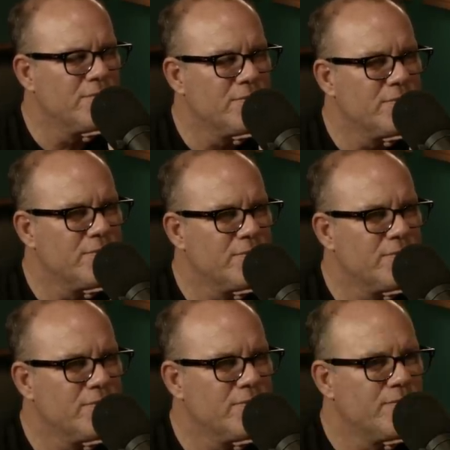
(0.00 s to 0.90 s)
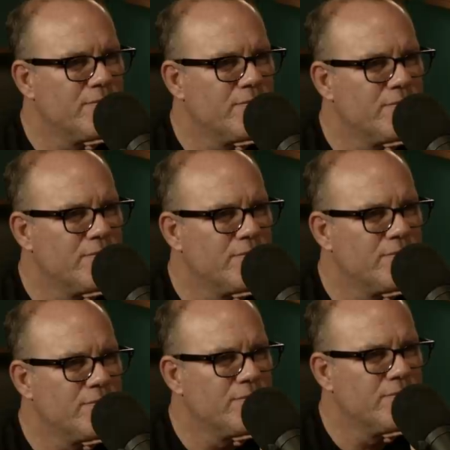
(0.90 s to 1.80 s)
Yeah.
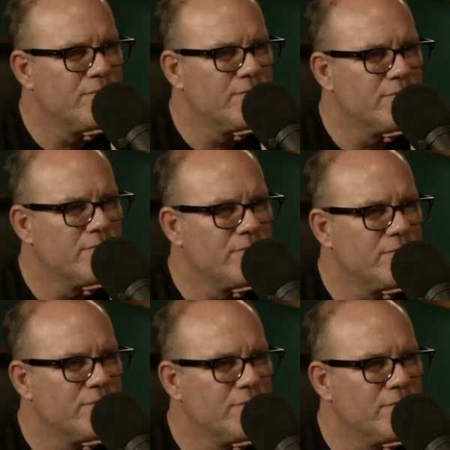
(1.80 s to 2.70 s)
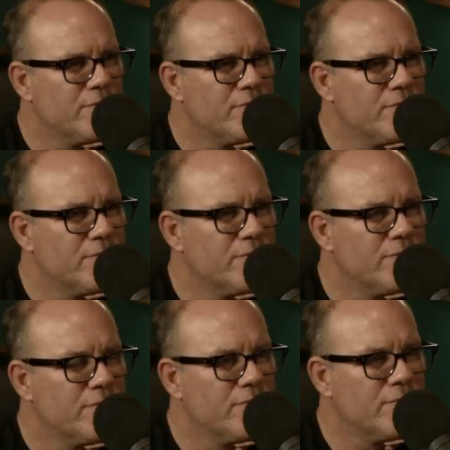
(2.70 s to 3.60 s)
Um. Sh- yes.
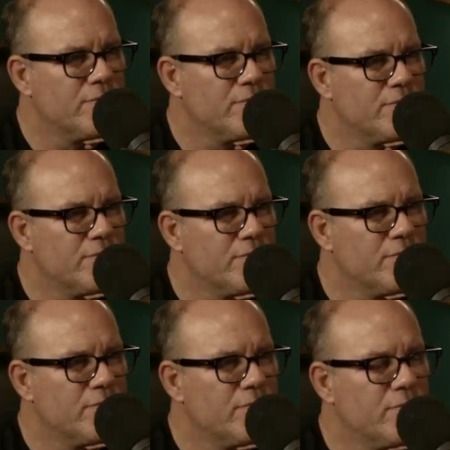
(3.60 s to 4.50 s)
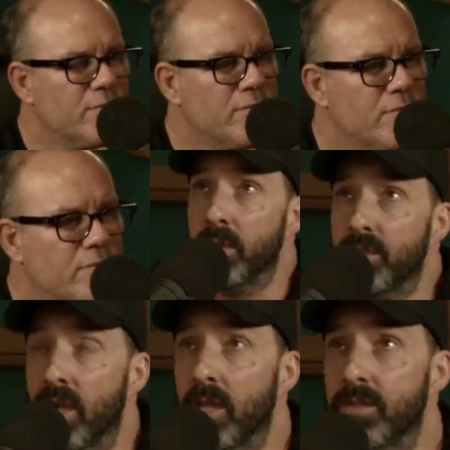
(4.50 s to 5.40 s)
I mean, it, it, that's a
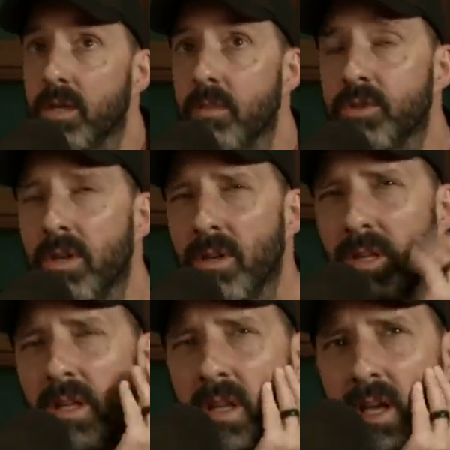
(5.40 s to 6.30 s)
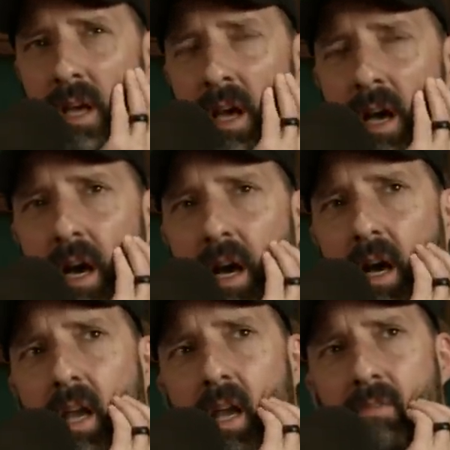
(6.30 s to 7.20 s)
bit challenging. I'm trying to think.
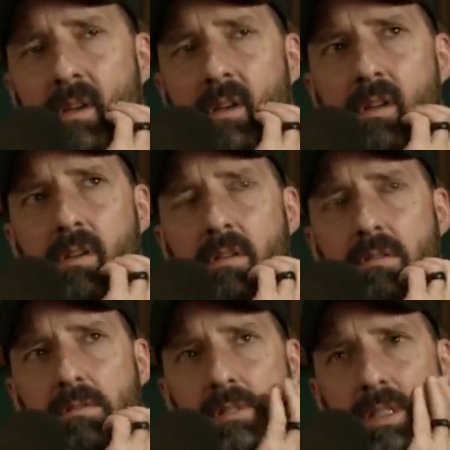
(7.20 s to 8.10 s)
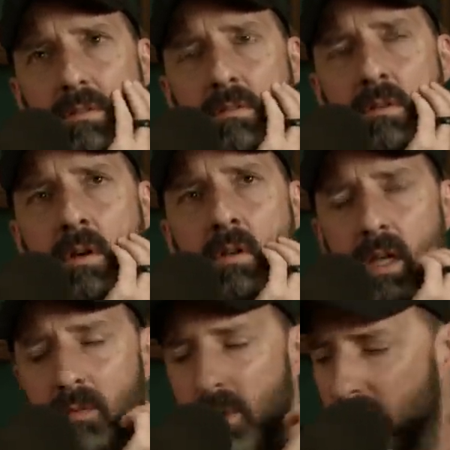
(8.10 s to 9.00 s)
I haven't. I don't know.
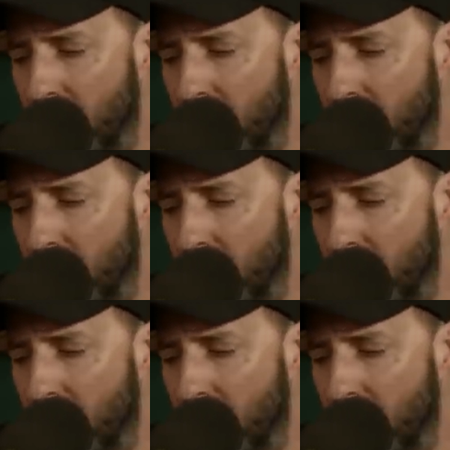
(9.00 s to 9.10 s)
Like when it